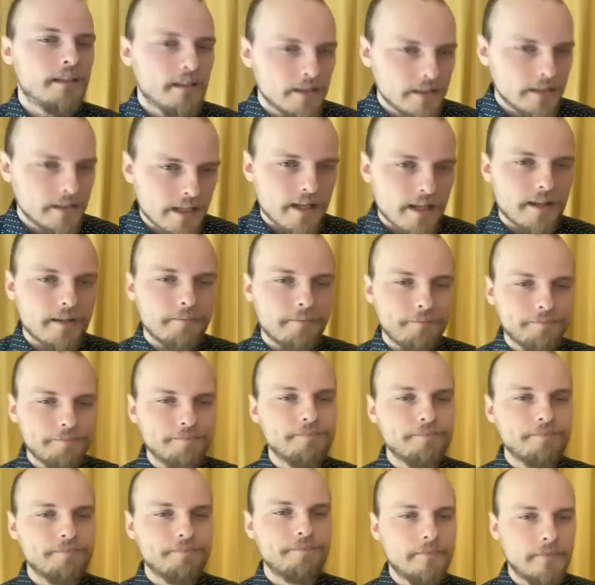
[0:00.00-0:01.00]
Yeah,
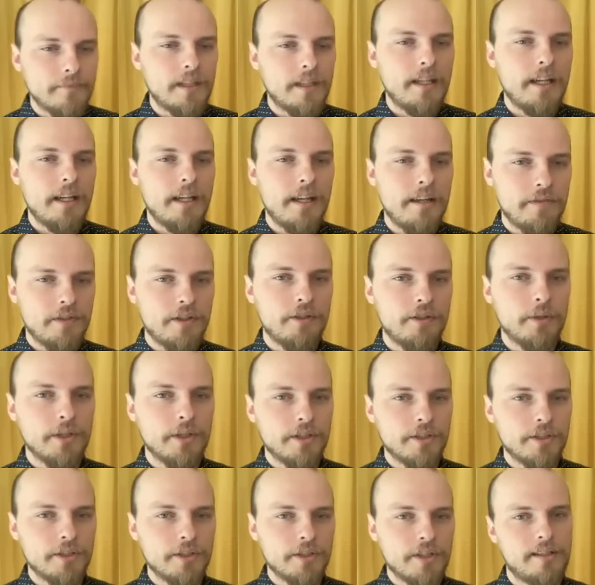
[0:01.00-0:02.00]
I have heard
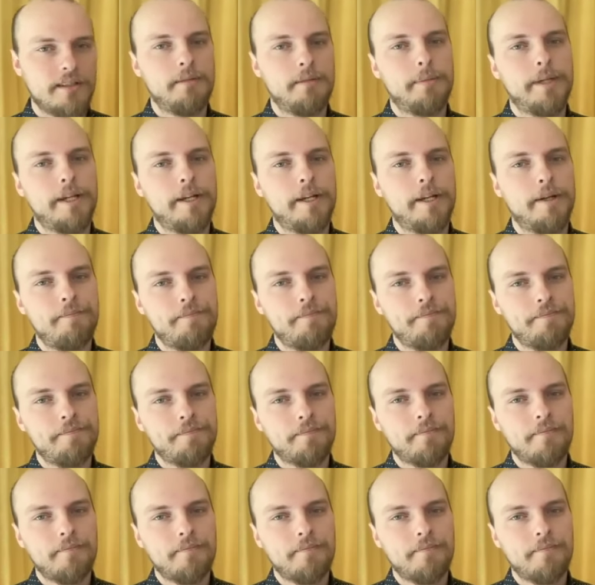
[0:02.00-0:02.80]
what you're talking about.